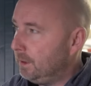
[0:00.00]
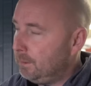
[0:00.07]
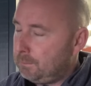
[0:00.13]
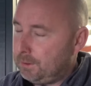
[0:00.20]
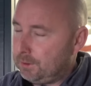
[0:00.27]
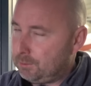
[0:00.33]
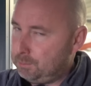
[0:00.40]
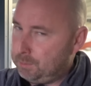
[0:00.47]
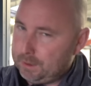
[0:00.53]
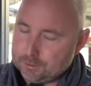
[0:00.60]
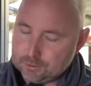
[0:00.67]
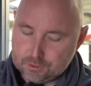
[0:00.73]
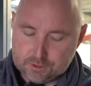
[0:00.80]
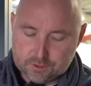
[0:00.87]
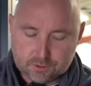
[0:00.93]
plus
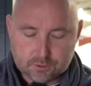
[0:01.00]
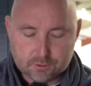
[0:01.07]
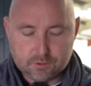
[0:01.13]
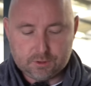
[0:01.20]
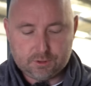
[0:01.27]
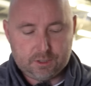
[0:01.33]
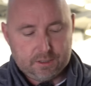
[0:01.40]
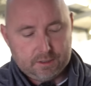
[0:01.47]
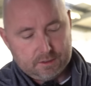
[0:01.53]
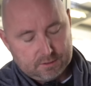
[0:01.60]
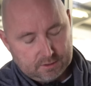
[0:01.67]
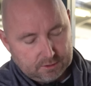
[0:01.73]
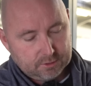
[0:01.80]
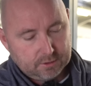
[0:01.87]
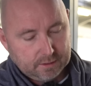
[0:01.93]
battery storage here,
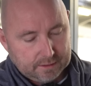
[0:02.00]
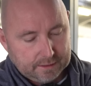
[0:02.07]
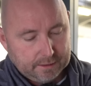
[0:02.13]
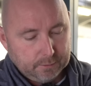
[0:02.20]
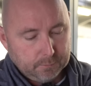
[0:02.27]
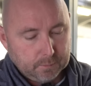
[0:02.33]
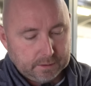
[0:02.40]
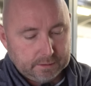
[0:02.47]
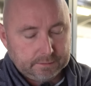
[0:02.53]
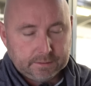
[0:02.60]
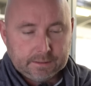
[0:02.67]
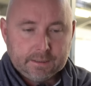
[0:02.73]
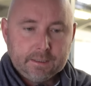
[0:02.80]
Tesla gateway. It